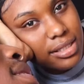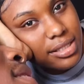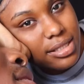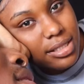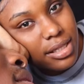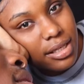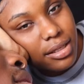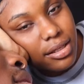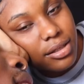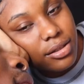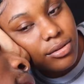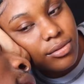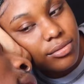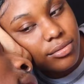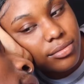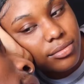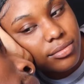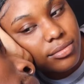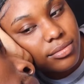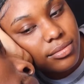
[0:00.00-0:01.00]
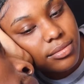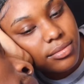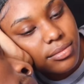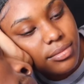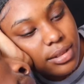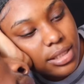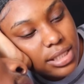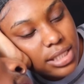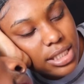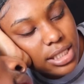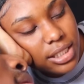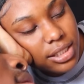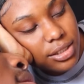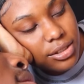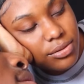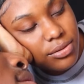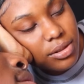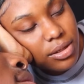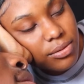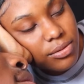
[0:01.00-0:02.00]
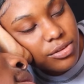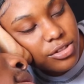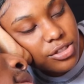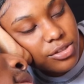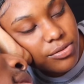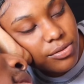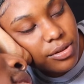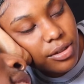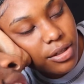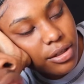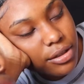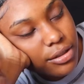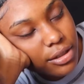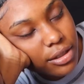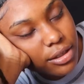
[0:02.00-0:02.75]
That's not cute. It's either you know what you want or